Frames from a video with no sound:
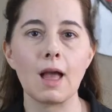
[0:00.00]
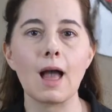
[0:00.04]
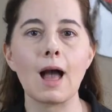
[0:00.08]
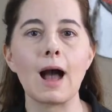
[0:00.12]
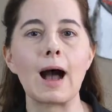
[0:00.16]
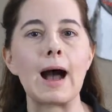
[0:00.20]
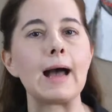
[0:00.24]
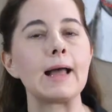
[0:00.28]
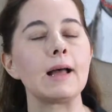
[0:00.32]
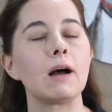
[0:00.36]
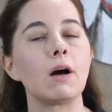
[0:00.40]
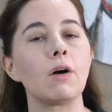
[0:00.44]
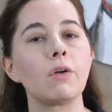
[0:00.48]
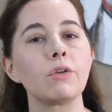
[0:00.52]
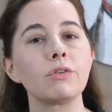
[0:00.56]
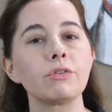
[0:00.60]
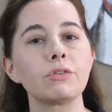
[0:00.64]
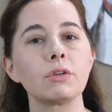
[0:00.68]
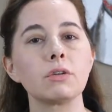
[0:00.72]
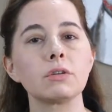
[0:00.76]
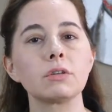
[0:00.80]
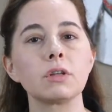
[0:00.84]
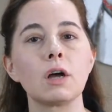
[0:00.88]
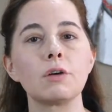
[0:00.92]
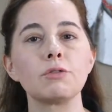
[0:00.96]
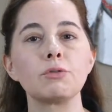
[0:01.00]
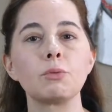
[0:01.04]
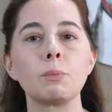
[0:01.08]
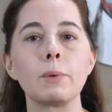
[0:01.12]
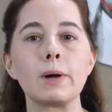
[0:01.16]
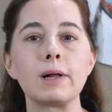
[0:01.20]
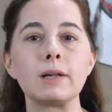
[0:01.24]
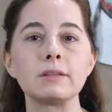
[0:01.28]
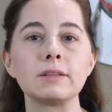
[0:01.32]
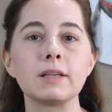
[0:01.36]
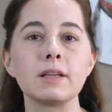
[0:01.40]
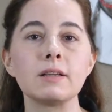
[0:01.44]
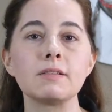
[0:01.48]
I also love
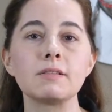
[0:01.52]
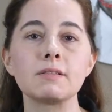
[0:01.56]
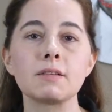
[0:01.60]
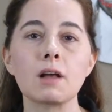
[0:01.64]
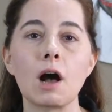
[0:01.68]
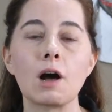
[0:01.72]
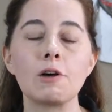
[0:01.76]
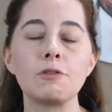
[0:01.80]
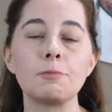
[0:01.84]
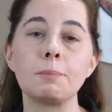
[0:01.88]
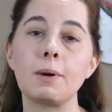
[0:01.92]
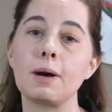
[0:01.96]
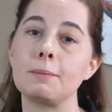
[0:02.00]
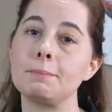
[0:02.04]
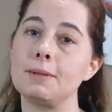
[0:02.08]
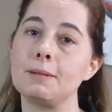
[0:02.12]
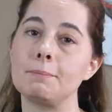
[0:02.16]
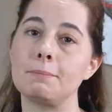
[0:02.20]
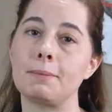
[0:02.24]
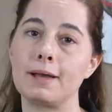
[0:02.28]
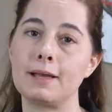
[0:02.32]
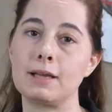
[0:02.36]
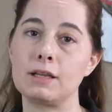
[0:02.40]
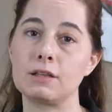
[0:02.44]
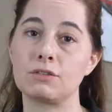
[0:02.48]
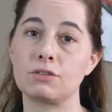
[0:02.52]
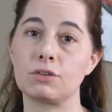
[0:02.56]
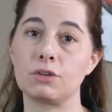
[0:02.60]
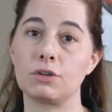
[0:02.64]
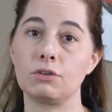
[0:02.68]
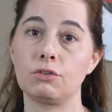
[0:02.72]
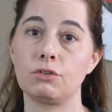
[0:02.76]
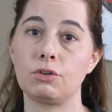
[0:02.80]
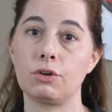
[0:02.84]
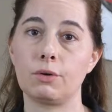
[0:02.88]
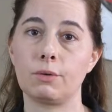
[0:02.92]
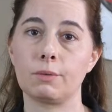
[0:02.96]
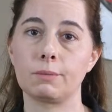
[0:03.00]
Wellness Soft Puppy Bites
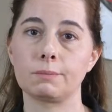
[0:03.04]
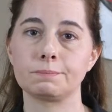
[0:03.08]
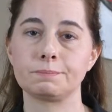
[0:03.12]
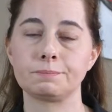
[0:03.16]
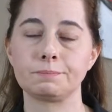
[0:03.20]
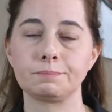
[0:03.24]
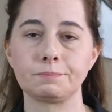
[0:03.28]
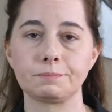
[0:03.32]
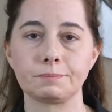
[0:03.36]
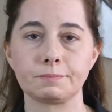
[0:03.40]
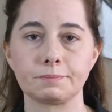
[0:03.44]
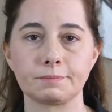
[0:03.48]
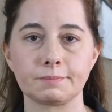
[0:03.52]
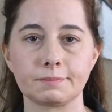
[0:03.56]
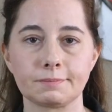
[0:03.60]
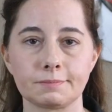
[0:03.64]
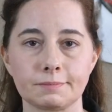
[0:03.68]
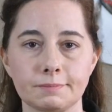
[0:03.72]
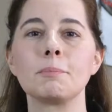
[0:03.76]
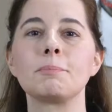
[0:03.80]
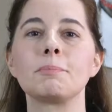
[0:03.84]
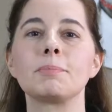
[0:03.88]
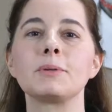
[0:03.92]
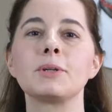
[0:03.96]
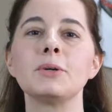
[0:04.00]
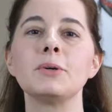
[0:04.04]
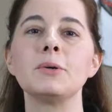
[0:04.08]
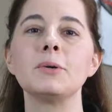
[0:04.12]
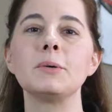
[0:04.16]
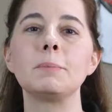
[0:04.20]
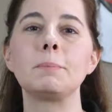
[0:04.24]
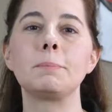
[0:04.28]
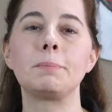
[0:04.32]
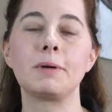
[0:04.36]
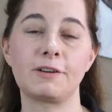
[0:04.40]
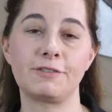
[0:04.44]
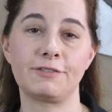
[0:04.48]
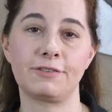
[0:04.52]
too. Blue
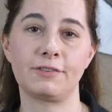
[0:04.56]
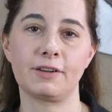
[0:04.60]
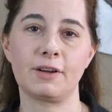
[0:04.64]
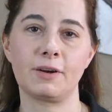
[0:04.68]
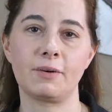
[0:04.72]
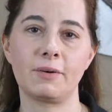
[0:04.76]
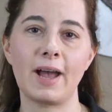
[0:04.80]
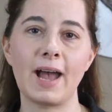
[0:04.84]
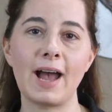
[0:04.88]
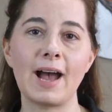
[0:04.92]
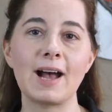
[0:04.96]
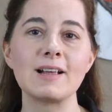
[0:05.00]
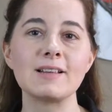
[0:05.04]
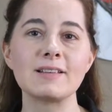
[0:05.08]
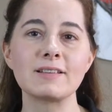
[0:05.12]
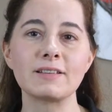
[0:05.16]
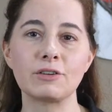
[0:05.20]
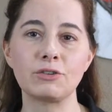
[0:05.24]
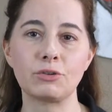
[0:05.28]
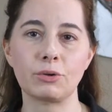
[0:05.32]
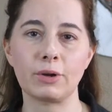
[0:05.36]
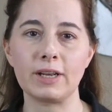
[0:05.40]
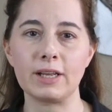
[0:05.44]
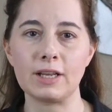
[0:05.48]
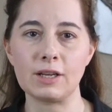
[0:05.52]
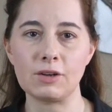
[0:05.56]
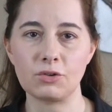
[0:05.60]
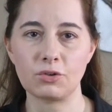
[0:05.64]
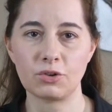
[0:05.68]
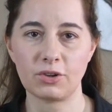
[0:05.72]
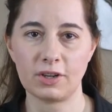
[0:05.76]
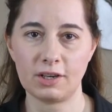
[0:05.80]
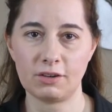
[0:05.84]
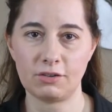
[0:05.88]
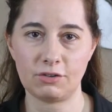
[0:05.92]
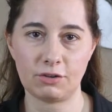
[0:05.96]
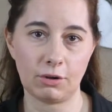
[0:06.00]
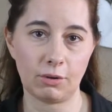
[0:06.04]
Buffalo has a training
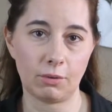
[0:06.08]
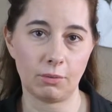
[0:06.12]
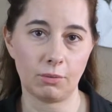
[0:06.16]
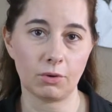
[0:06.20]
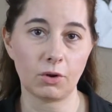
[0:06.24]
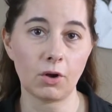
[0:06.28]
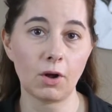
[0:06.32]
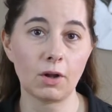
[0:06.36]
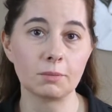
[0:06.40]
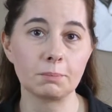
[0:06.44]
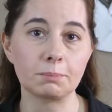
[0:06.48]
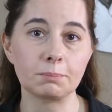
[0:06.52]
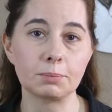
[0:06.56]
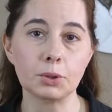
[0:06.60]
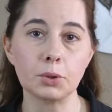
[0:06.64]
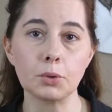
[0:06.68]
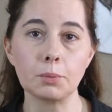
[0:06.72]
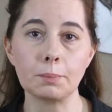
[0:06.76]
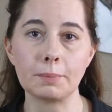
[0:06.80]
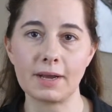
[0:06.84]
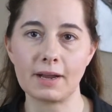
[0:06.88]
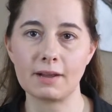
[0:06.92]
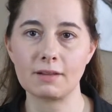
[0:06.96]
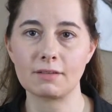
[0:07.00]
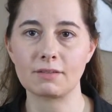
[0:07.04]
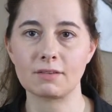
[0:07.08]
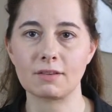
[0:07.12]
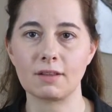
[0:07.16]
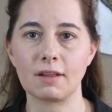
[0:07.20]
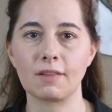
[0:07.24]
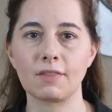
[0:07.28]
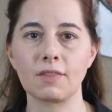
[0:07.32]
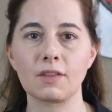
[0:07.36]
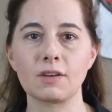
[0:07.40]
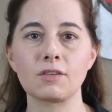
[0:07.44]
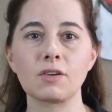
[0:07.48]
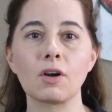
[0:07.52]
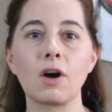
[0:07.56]
treat too called Blue Bits.
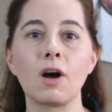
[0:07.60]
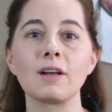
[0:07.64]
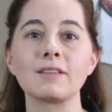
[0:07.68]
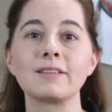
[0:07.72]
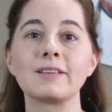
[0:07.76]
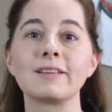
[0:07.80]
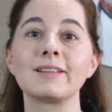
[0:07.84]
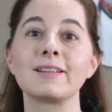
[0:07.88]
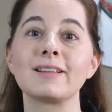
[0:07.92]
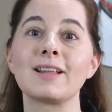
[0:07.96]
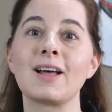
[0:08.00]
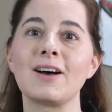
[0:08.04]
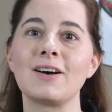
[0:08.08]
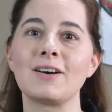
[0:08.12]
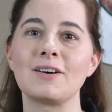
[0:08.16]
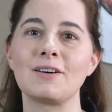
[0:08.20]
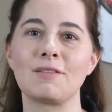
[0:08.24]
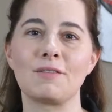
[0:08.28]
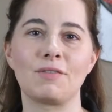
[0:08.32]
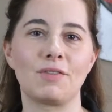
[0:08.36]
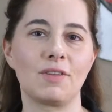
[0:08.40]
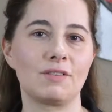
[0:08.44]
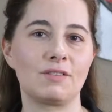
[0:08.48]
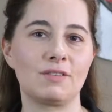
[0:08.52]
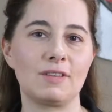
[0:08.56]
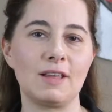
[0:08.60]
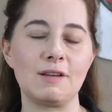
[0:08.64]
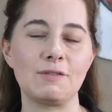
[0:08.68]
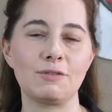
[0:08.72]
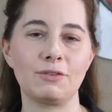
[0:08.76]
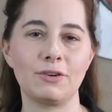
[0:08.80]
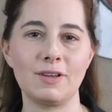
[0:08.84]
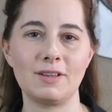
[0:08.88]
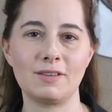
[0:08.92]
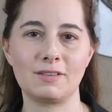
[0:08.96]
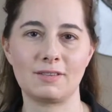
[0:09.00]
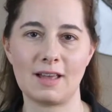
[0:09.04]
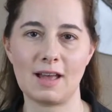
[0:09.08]
The dogs love the
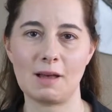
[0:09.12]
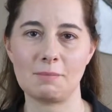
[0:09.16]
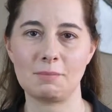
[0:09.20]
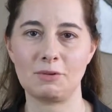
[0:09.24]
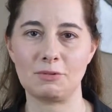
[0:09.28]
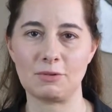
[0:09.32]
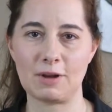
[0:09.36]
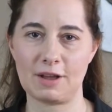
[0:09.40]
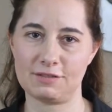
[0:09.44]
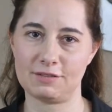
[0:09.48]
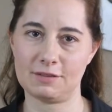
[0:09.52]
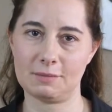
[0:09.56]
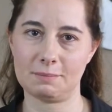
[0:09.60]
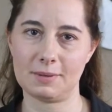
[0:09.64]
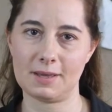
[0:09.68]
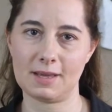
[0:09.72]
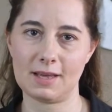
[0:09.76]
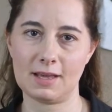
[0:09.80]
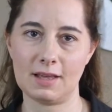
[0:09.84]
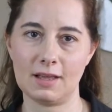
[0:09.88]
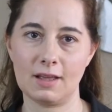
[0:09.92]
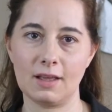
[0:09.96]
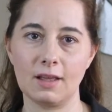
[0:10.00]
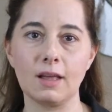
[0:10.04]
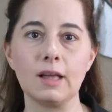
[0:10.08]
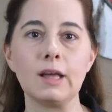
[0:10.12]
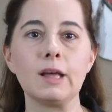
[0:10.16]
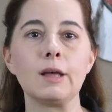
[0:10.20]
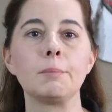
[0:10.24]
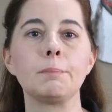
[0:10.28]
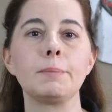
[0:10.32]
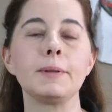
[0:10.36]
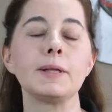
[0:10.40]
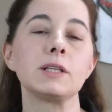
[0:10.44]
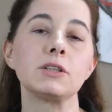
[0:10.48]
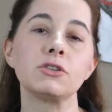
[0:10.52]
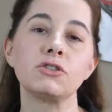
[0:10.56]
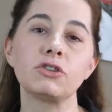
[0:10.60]
savory salmon recipe.
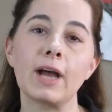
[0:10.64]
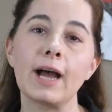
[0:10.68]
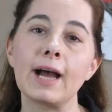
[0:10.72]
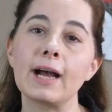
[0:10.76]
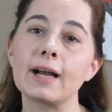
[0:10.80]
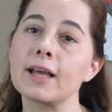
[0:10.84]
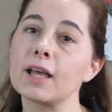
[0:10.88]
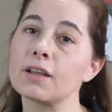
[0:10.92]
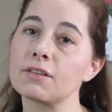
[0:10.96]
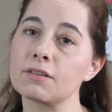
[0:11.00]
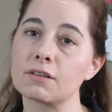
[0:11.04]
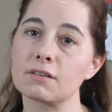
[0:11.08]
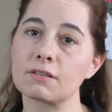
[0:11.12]
Bill Jack has a